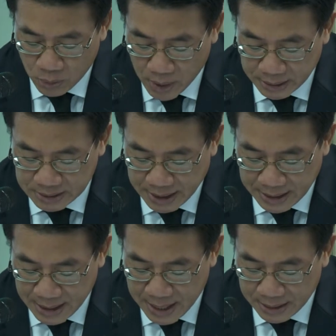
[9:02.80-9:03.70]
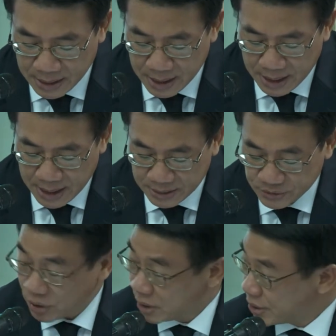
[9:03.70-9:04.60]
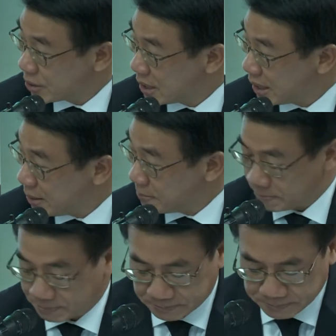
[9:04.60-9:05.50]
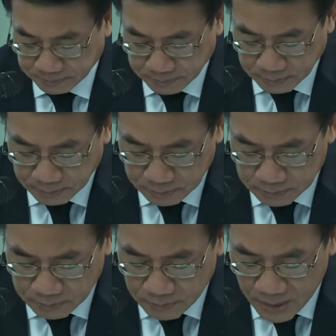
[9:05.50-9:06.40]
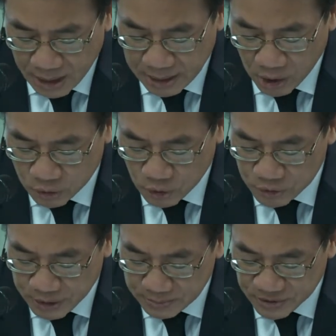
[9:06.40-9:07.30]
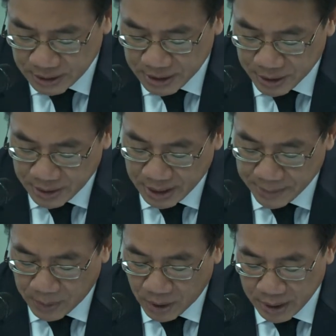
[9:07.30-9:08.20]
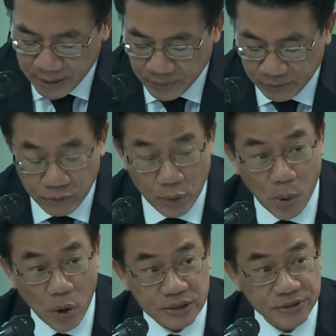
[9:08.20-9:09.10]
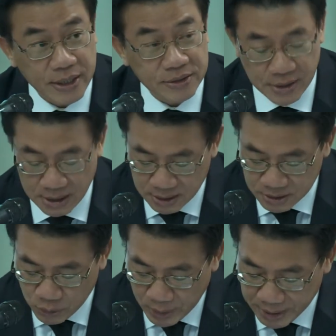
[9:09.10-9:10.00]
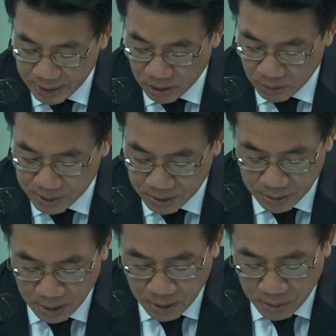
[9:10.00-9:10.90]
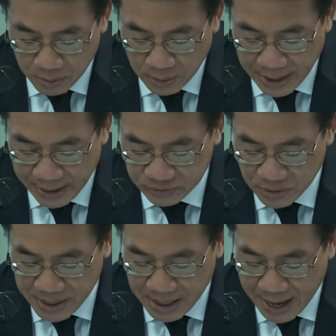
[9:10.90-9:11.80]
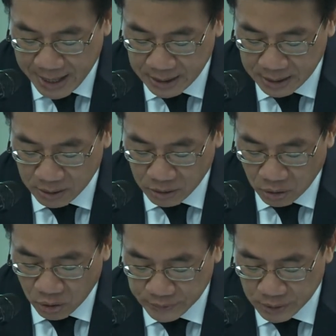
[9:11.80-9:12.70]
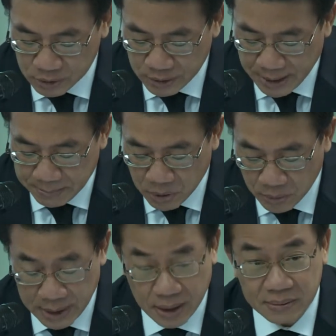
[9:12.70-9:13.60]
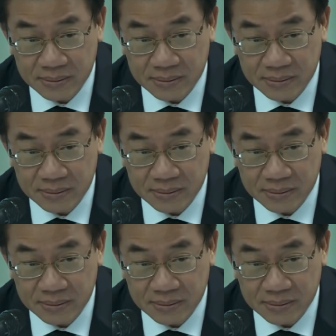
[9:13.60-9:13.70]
what Thailand has earlier claimed. It also seems clear that a part of a 4.6 square kilometer will have to be handed over to Cambodia.